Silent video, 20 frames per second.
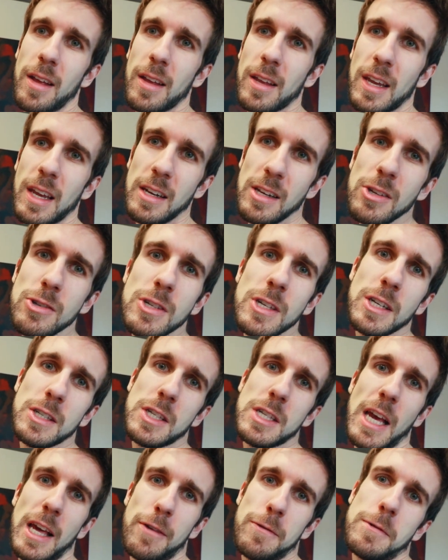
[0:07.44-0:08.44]
Can you
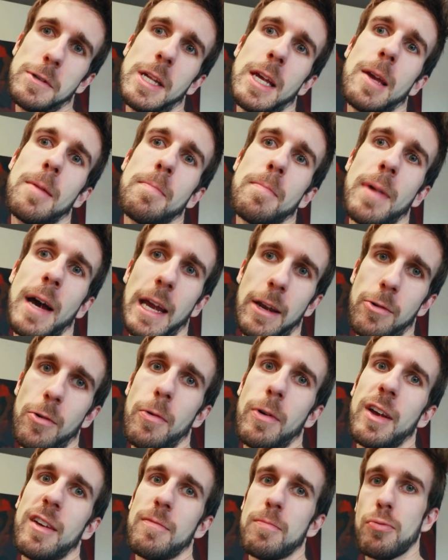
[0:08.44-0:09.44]
successfully
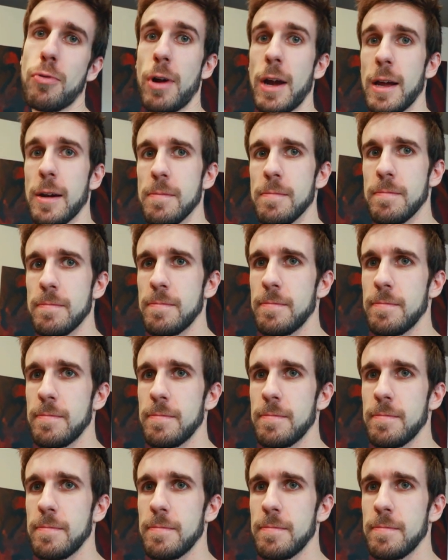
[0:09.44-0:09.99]
microwave bread?